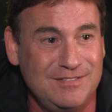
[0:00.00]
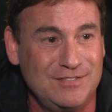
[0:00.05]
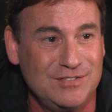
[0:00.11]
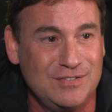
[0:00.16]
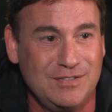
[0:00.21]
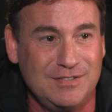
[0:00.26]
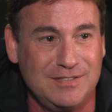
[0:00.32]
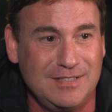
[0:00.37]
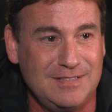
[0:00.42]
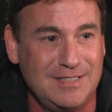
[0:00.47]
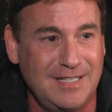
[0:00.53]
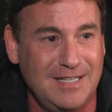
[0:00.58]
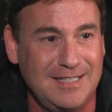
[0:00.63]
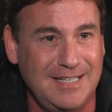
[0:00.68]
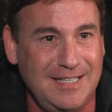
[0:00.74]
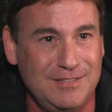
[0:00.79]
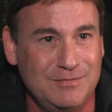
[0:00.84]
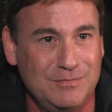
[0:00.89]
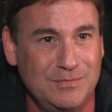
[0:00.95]
Certainly Diane
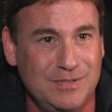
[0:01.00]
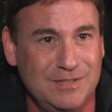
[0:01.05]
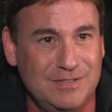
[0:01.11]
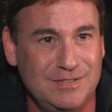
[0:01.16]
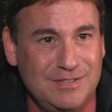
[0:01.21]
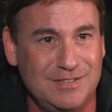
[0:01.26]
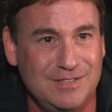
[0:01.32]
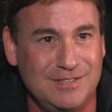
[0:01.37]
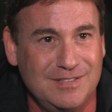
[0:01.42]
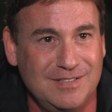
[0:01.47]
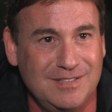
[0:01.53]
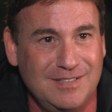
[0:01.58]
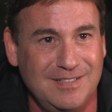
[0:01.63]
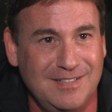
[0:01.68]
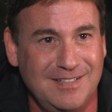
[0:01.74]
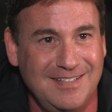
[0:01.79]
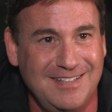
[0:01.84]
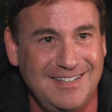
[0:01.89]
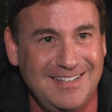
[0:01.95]
Keaton was
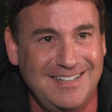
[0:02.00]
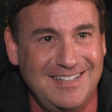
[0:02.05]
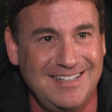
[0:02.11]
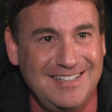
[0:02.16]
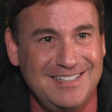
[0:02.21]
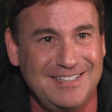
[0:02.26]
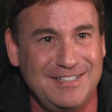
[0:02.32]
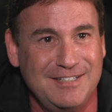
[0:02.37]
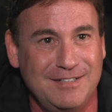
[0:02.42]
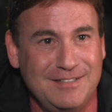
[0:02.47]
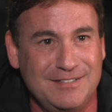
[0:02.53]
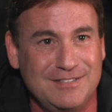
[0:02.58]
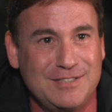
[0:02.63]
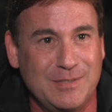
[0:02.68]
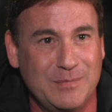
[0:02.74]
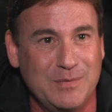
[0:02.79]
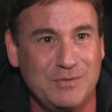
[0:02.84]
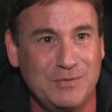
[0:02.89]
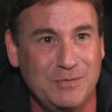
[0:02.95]

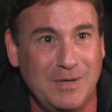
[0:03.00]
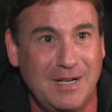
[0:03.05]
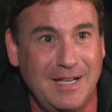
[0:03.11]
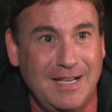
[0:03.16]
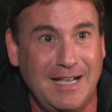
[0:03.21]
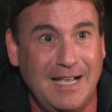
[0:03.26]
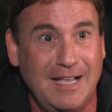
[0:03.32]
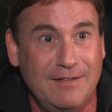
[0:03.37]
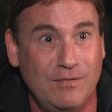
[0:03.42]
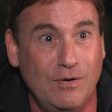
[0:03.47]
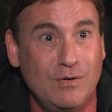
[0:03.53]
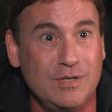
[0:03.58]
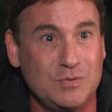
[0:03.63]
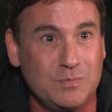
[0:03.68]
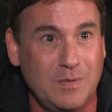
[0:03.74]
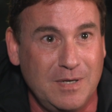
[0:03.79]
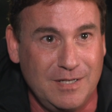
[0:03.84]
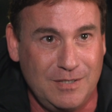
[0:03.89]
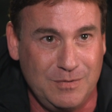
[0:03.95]
someone who I've
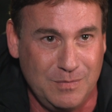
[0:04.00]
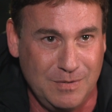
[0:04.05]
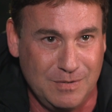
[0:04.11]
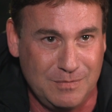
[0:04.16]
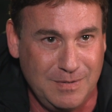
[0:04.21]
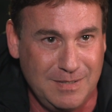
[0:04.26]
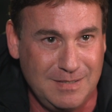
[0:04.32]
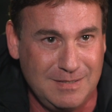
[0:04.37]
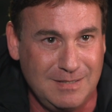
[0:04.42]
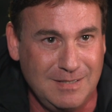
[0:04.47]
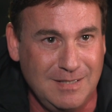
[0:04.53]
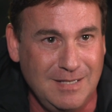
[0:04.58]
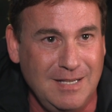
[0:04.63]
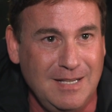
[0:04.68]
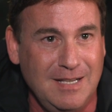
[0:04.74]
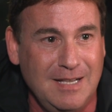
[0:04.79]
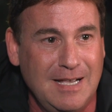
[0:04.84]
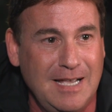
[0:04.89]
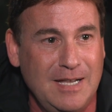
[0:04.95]
always wanted to work with.
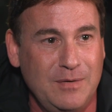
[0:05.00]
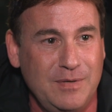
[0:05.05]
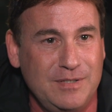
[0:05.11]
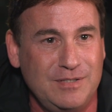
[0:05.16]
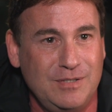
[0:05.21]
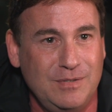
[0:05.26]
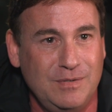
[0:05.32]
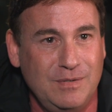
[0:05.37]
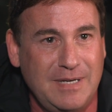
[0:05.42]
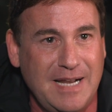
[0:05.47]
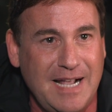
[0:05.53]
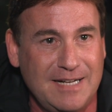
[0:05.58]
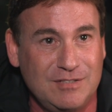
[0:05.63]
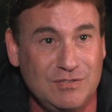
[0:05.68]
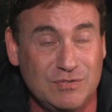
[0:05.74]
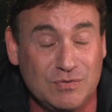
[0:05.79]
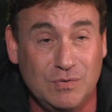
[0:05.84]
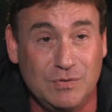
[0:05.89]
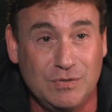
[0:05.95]
I went to an
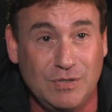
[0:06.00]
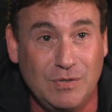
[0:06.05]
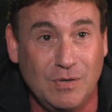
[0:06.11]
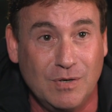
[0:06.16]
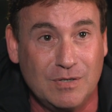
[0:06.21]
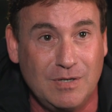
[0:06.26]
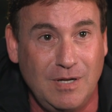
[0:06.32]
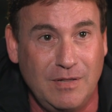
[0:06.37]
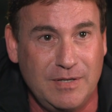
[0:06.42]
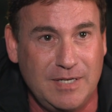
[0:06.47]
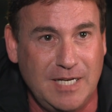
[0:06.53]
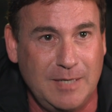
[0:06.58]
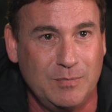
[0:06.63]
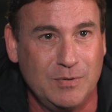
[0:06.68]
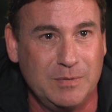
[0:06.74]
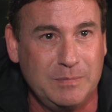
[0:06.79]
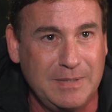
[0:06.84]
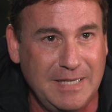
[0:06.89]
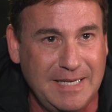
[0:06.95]
acting school in New York called The
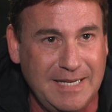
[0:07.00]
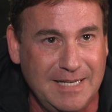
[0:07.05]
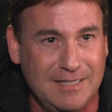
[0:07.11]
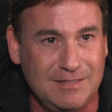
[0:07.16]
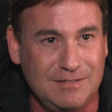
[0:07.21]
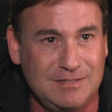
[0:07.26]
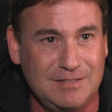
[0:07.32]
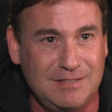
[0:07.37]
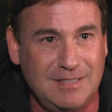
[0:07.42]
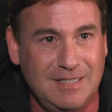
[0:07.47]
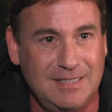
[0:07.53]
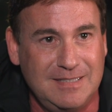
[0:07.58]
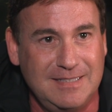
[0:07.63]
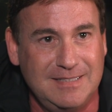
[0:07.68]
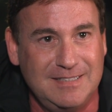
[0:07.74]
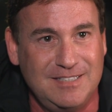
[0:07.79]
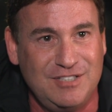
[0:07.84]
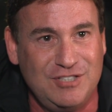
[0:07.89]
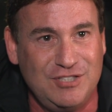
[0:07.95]
Neighborhood Playhouse,
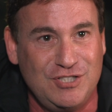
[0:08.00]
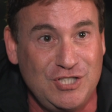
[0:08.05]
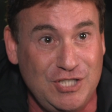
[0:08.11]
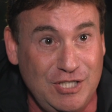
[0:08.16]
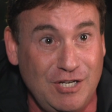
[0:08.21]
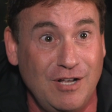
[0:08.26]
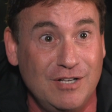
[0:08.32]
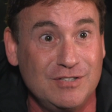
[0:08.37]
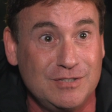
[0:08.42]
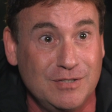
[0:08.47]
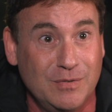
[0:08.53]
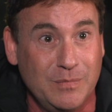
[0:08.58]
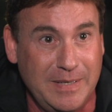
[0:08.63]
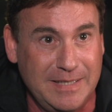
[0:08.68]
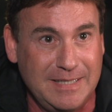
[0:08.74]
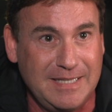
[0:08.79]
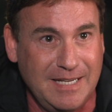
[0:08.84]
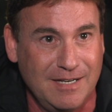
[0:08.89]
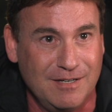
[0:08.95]
and she also
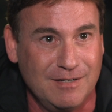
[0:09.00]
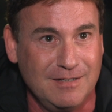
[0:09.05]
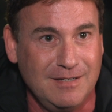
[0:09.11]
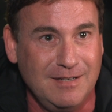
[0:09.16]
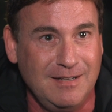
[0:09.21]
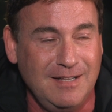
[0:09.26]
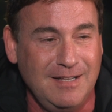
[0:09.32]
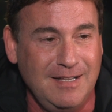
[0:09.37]
went there,